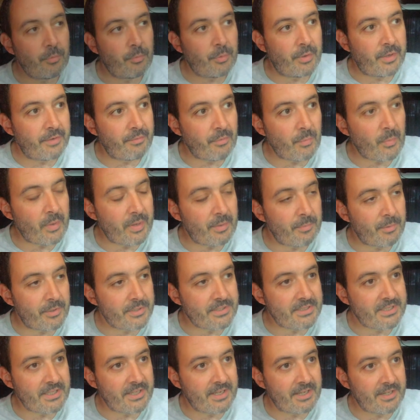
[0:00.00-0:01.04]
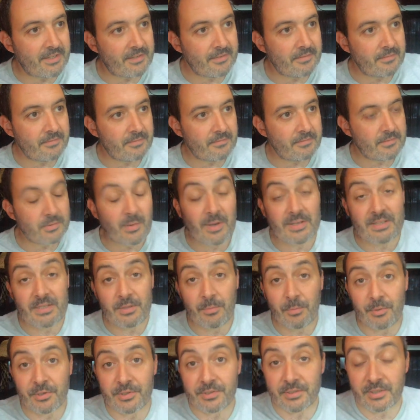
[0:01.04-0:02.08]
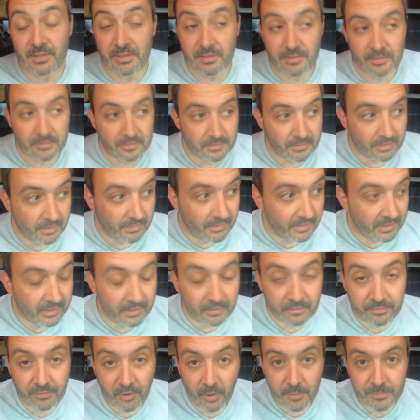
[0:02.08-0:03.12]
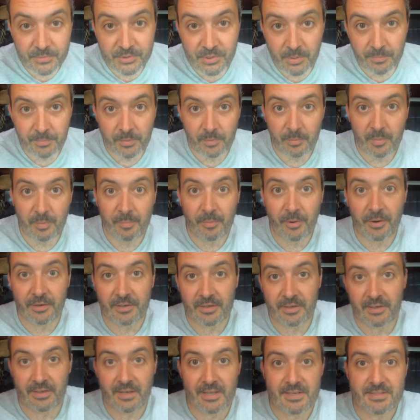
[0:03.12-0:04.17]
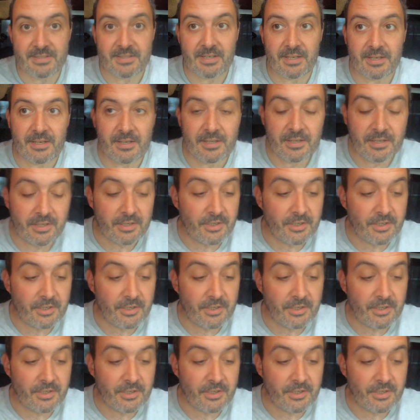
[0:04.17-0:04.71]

whenever we were sitting, so actually we're still in the little farm shop that we parked in last night,